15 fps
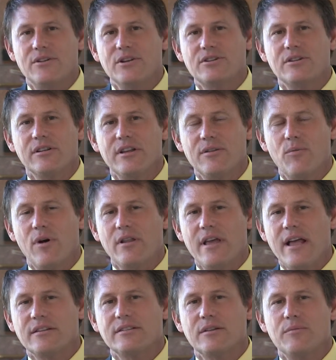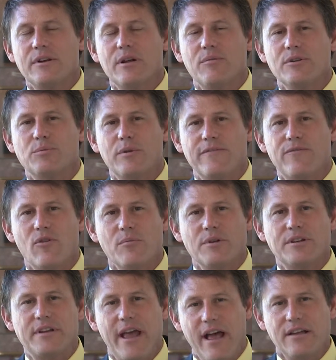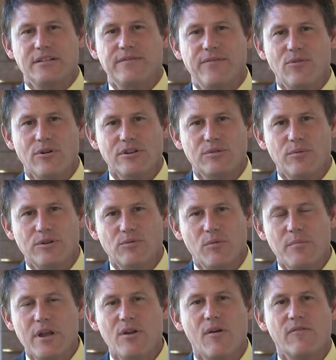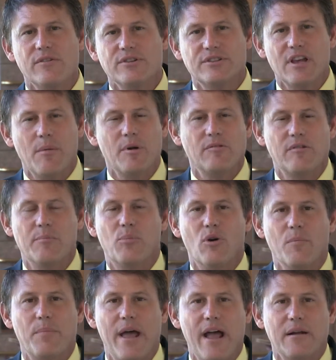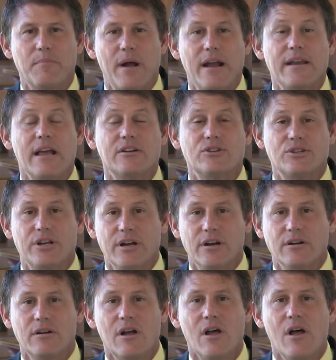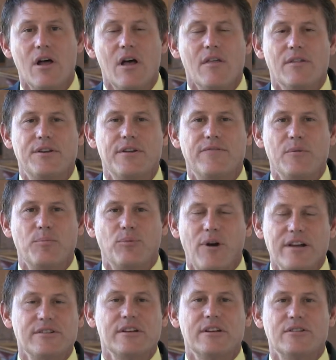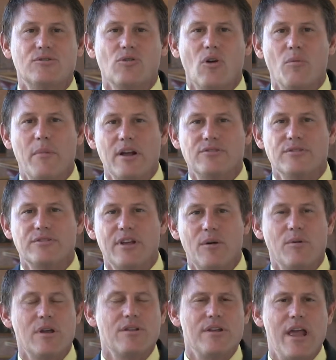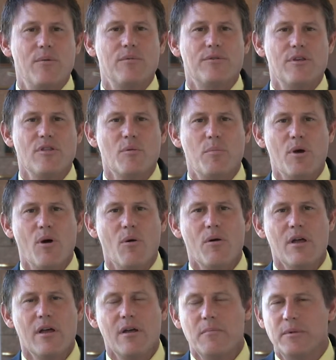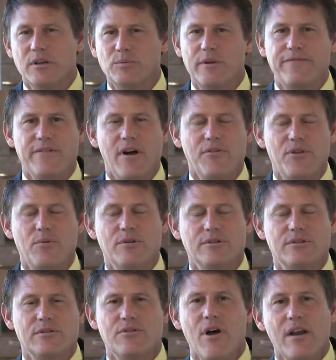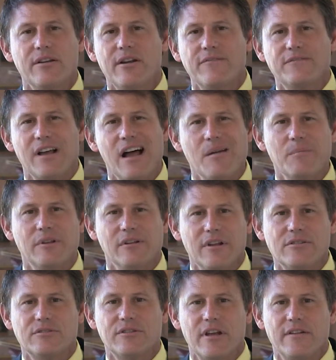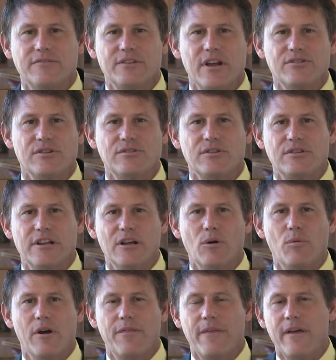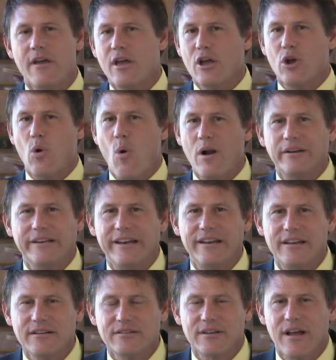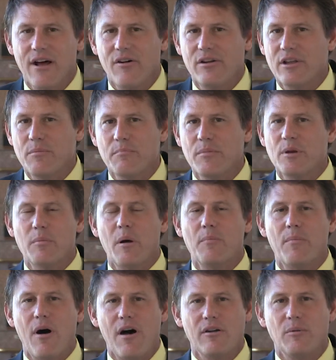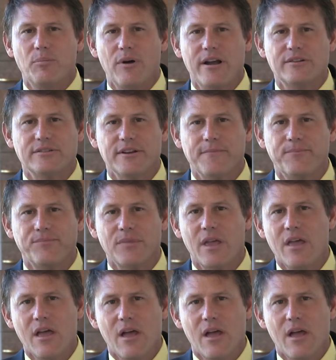Additionally, the one last thing we did was we formed a task force, which will meet over the summer and report back by next year the different pricing control measures that were contained within the bill, because we felt there was not enough time in the legislative session to deal with quantity discount and minimum bottle pricing.